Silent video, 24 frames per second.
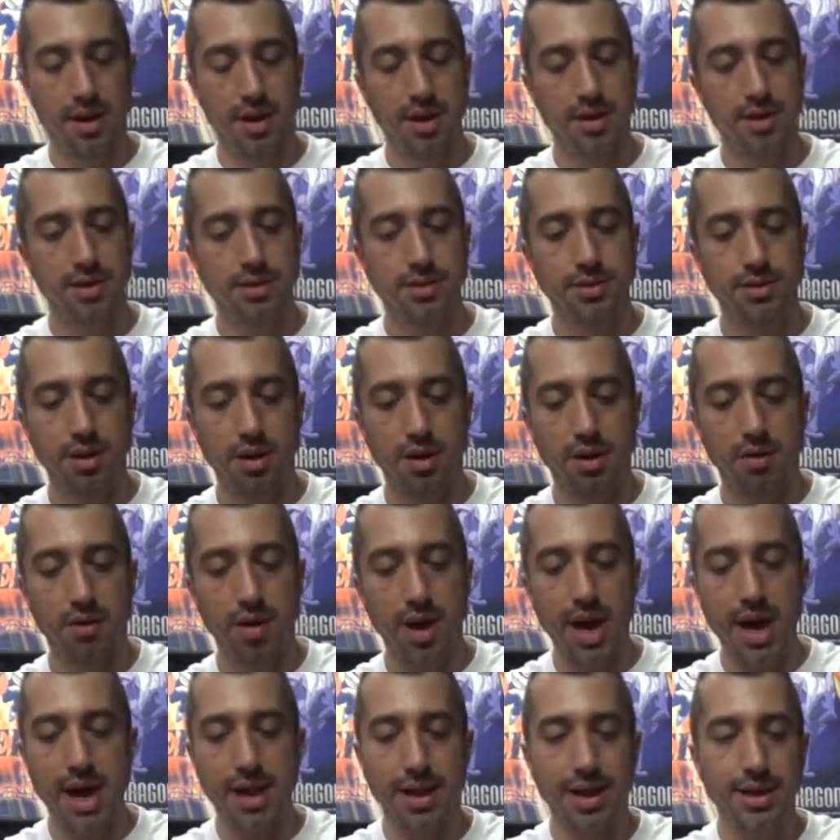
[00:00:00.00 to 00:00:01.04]
so
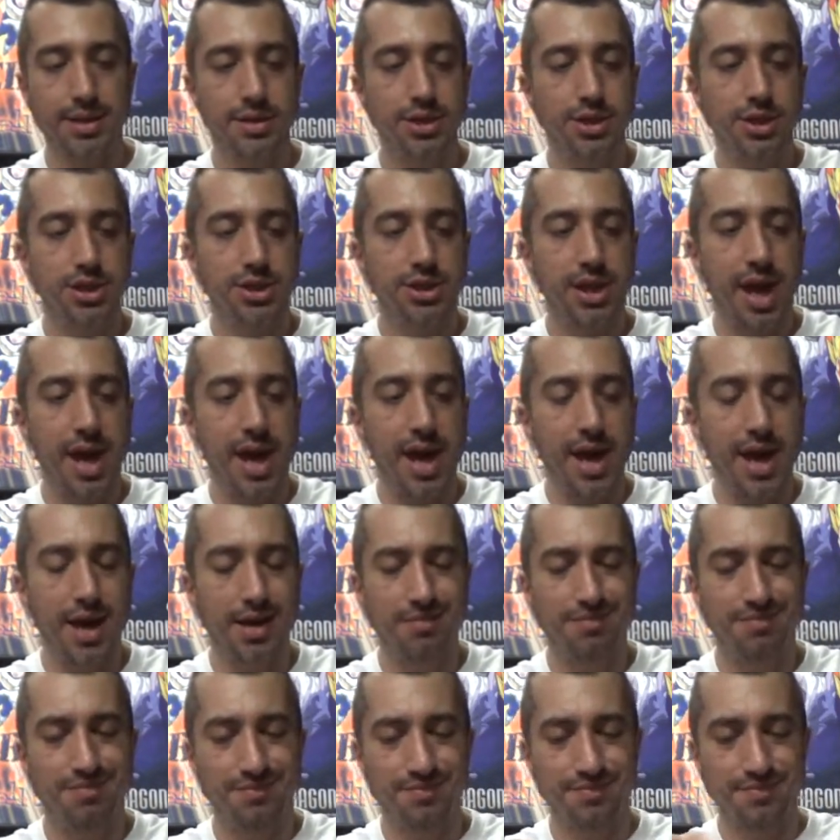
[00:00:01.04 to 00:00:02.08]
I like to just add
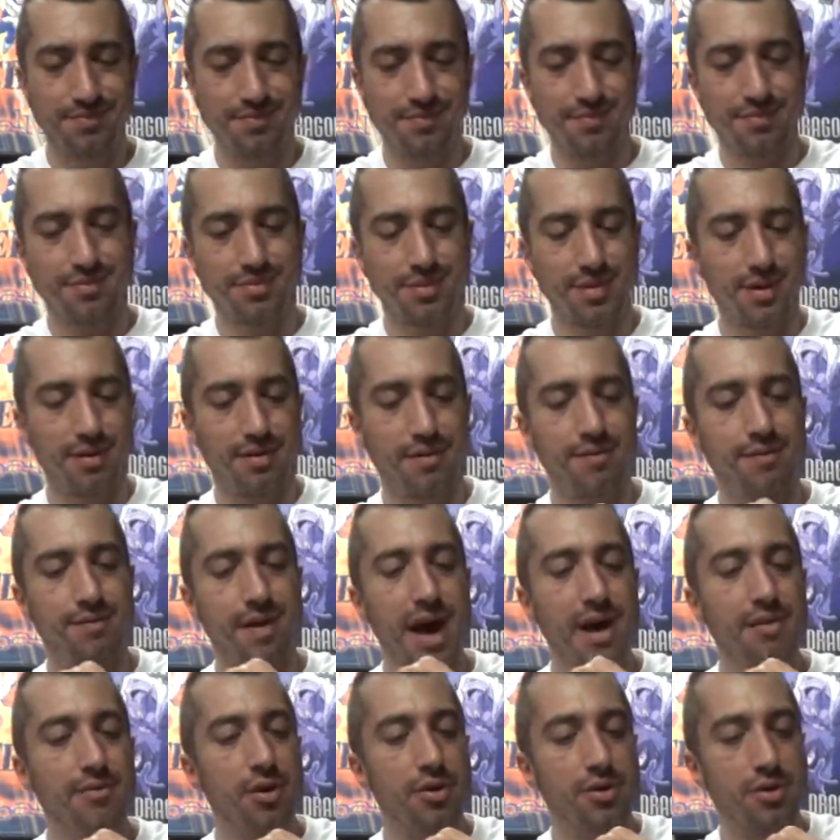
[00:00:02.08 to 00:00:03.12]

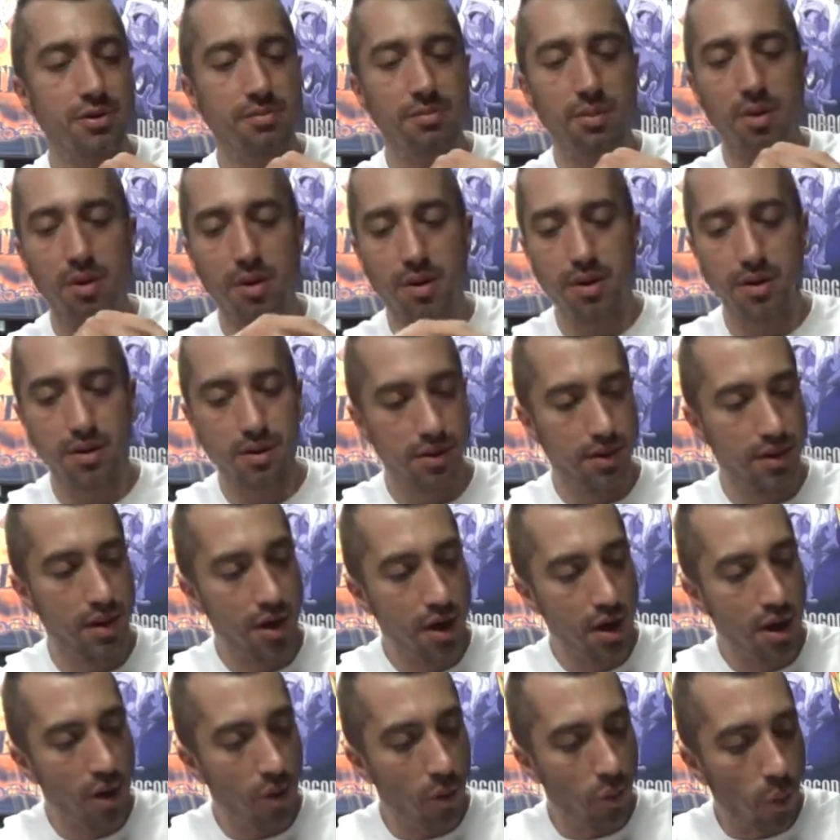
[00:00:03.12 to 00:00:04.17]
500 more.
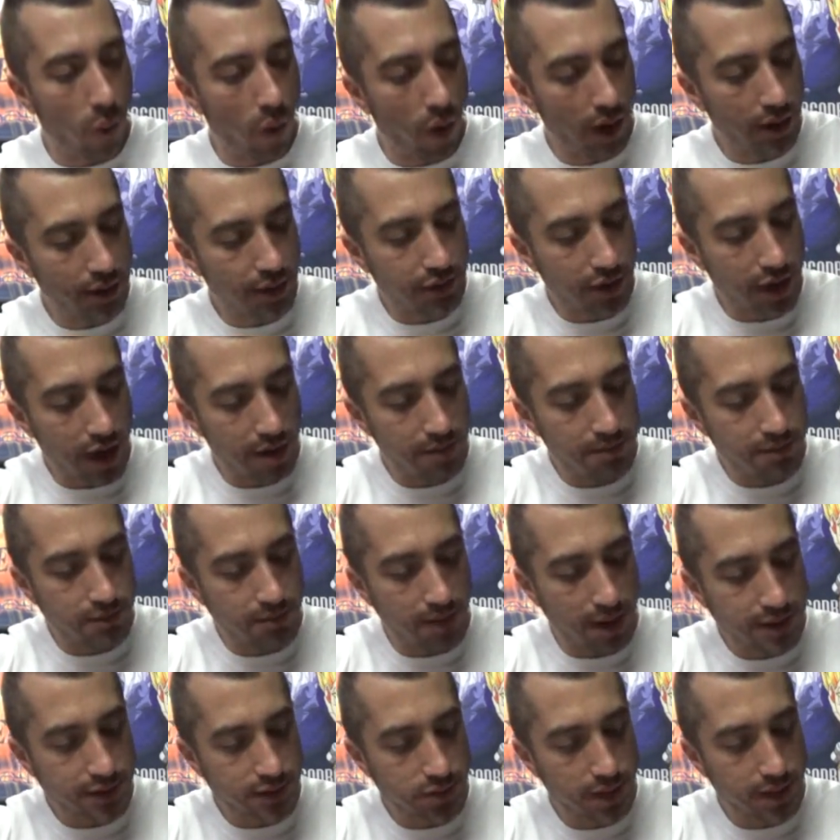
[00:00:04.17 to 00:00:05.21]
1 gram is
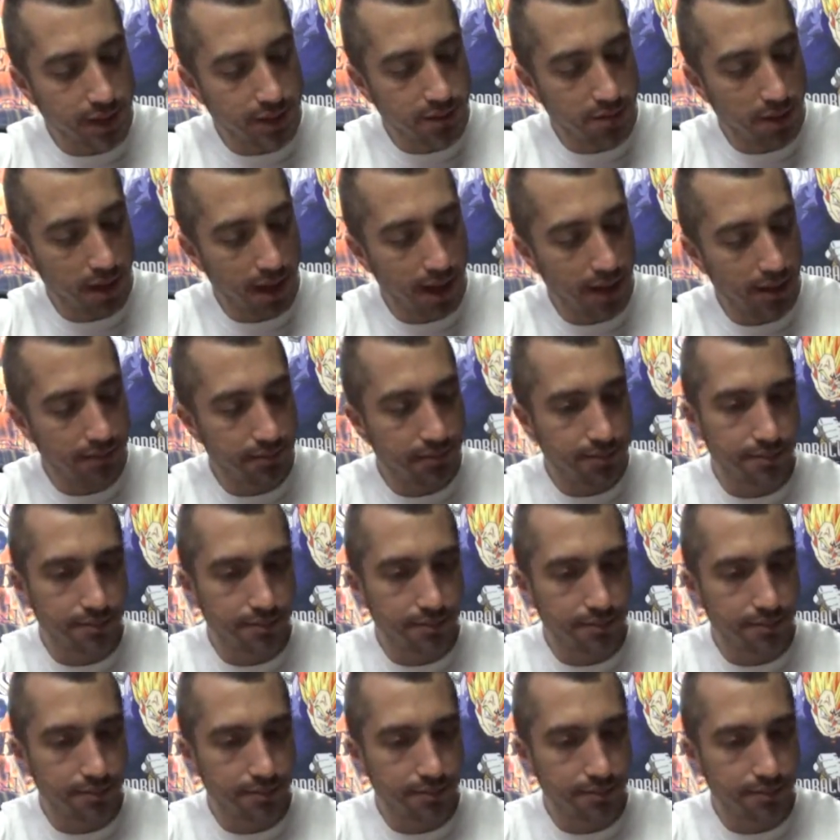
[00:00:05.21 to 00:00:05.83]
my sweet spot.